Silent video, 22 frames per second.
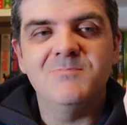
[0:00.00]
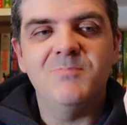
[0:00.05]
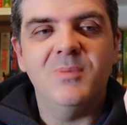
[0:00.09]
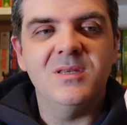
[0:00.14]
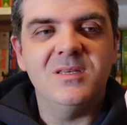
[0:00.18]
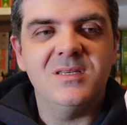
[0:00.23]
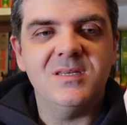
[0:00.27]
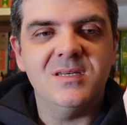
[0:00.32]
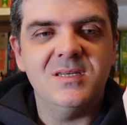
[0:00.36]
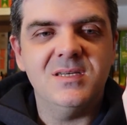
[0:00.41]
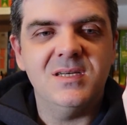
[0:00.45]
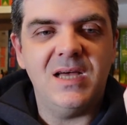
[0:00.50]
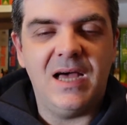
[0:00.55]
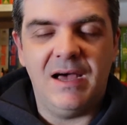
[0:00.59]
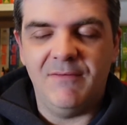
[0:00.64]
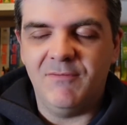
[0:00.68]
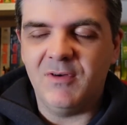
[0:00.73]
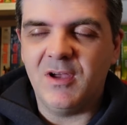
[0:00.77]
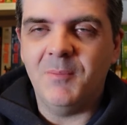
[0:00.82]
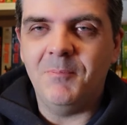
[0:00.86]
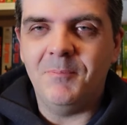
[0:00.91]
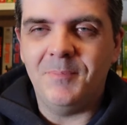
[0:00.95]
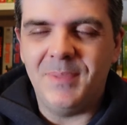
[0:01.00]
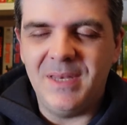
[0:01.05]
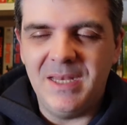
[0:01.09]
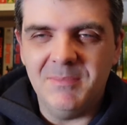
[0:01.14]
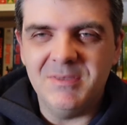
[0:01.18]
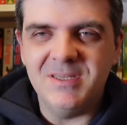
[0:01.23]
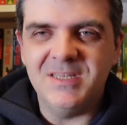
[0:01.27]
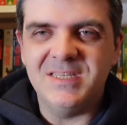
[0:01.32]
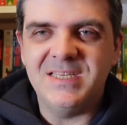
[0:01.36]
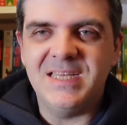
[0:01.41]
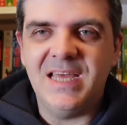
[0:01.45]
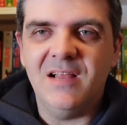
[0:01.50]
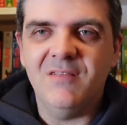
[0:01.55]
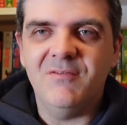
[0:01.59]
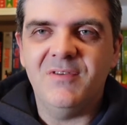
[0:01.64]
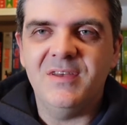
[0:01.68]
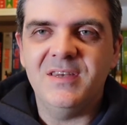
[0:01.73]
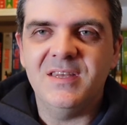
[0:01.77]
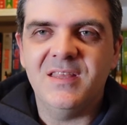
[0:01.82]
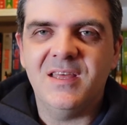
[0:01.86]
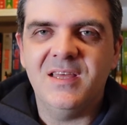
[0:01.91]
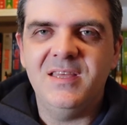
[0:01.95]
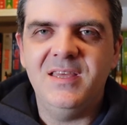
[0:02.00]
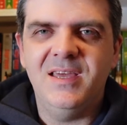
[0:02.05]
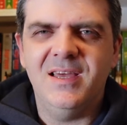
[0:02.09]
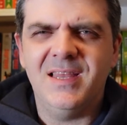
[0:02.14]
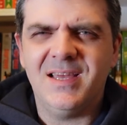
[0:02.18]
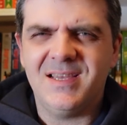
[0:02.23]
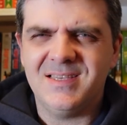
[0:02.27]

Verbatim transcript: but I haven't been able to delve into that yet.